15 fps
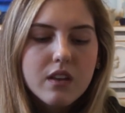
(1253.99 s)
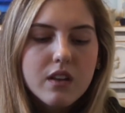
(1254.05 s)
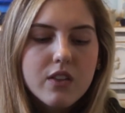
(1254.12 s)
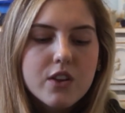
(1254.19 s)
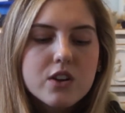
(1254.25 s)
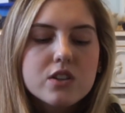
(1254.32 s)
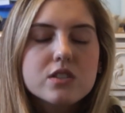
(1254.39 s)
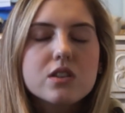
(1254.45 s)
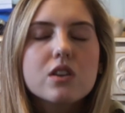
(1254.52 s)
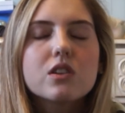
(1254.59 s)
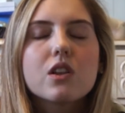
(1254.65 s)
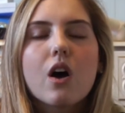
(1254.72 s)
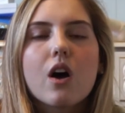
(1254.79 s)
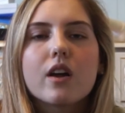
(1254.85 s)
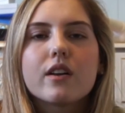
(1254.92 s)
there's a
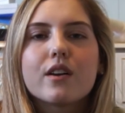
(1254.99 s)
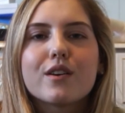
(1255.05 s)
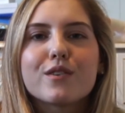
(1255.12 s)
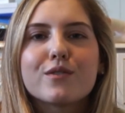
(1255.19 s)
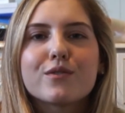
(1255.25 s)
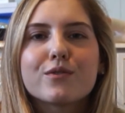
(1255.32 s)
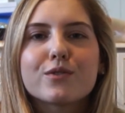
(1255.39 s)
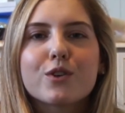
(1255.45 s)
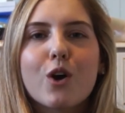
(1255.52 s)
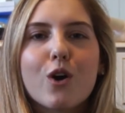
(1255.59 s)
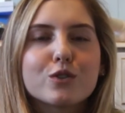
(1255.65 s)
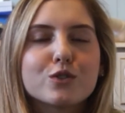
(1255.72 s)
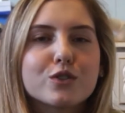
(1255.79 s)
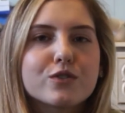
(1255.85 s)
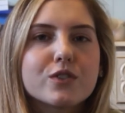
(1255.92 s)
lot of
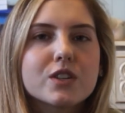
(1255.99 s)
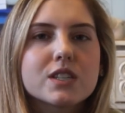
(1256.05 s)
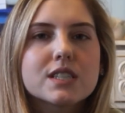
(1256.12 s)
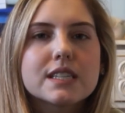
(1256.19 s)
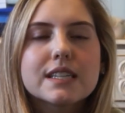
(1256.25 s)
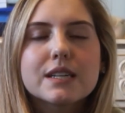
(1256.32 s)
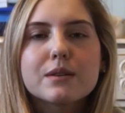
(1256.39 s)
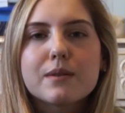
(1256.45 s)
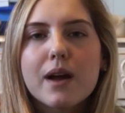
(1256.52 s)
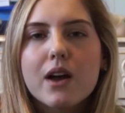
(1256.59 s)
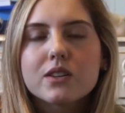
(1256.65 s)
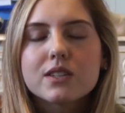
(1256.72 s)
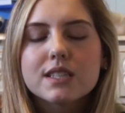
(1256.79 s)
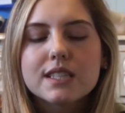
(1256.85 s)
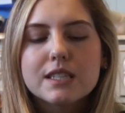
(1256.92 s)
controversy
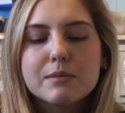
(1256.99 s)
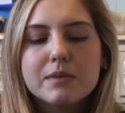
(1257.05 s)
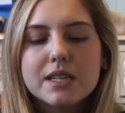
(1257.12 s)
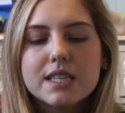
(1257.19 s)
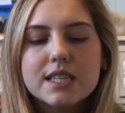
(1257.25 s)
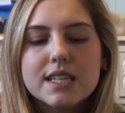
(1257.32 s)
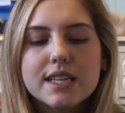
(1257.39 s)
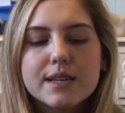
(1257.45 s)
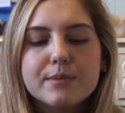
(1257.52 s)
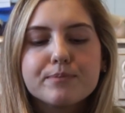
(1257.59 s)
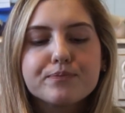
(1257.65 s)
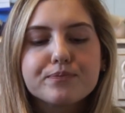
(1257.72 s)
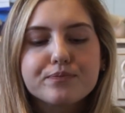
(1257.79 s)
around CBD,